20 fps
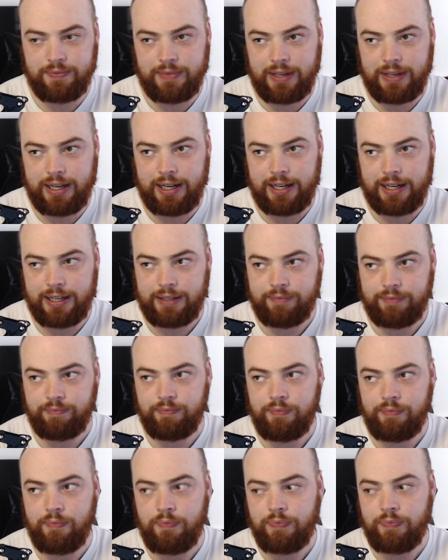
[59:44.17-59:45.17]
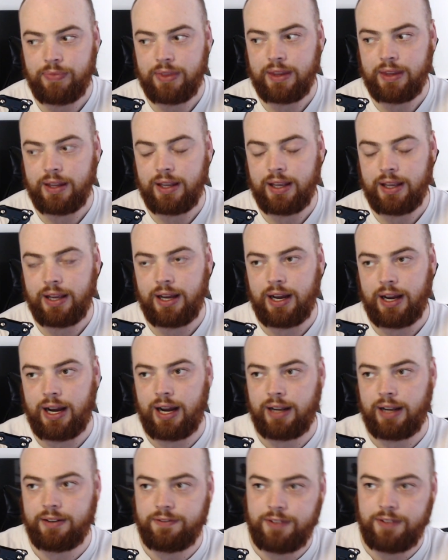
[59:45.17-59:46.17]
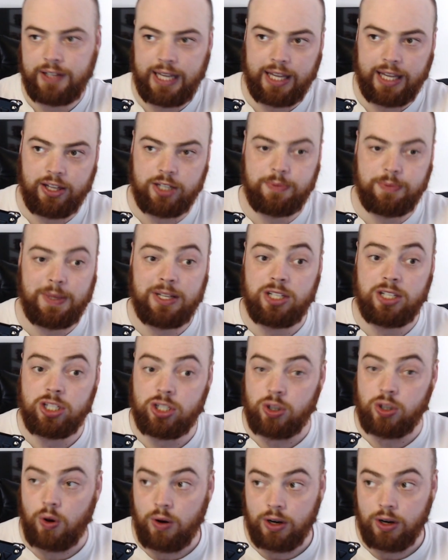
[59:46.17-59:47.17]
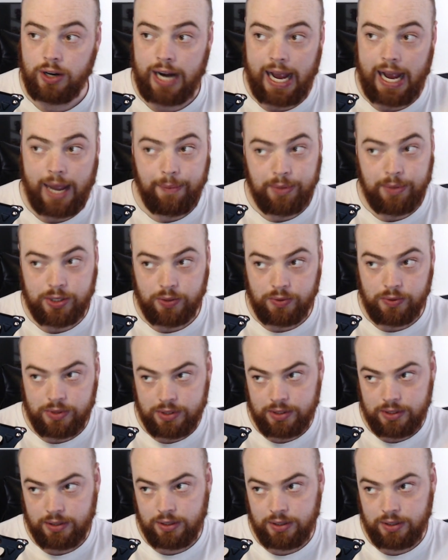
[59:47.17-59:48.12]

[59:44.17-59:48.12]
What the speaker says: I feel like there's been stronger episodes.